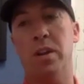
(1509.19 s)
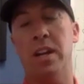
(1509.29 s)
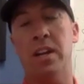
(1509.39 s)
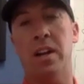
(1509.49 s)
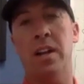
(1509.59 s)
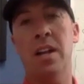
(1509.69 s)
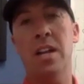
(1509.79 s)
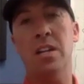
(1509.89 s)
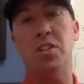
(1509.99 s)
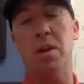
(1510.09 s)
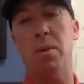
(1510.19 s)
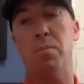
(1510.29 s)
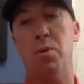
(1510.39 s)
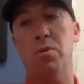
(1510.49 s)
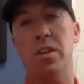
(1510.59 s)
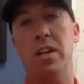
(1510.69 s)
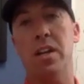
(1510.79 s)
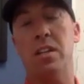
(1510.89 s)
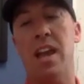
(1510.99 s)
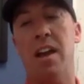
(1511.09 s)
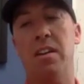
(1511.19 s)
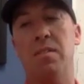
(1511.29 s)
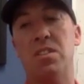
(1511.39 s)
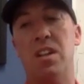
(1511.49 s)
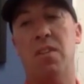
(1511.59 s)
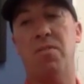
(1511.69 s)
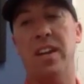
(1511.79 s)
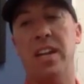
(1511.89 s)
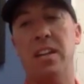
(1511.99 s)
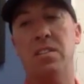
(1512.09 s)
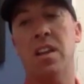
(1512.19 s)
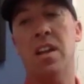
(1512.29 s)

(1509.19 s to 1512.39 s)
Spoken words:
And Jeremy Boone did a ton of stuff, and he's